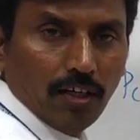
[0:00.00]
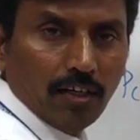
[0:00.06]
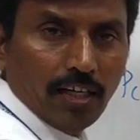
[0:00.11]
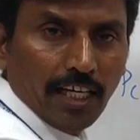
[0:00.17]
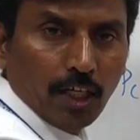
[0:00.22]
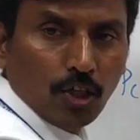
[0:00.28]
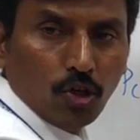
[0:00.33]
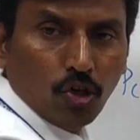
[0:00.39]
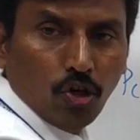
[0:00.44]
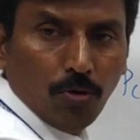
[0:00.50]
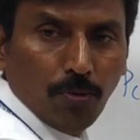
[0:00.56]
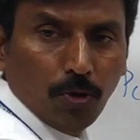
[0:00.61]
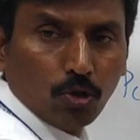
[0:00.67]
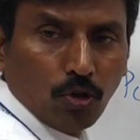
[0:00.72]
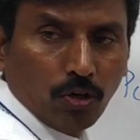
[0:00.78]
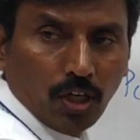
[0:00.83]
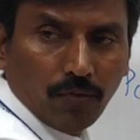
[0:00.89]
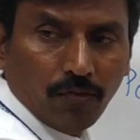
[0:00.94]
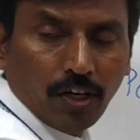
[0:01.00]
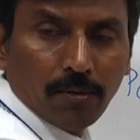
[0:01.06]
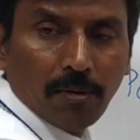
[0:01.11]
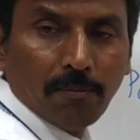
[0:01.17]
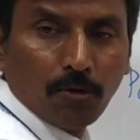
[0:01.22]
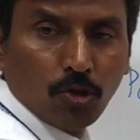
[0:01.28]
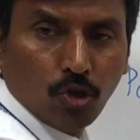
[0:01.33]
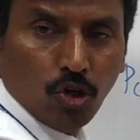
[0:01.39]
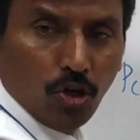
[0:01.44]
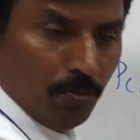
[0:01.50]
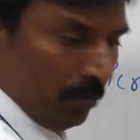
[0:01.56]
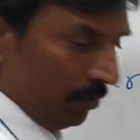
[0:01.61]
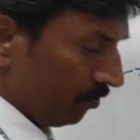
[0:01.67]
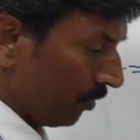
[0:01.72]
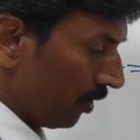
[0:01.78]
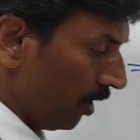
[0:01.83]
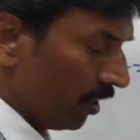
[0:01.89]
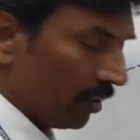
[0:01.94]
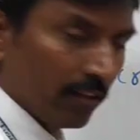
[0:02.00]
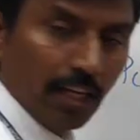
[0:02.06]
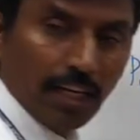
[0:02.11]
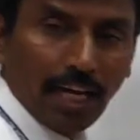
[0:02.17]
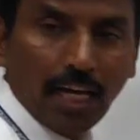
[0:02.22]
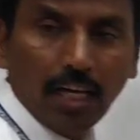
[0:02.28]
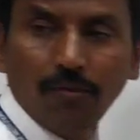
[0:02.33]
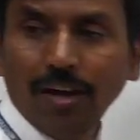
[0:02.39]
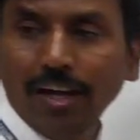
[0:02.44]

d cube 25 m cube, then I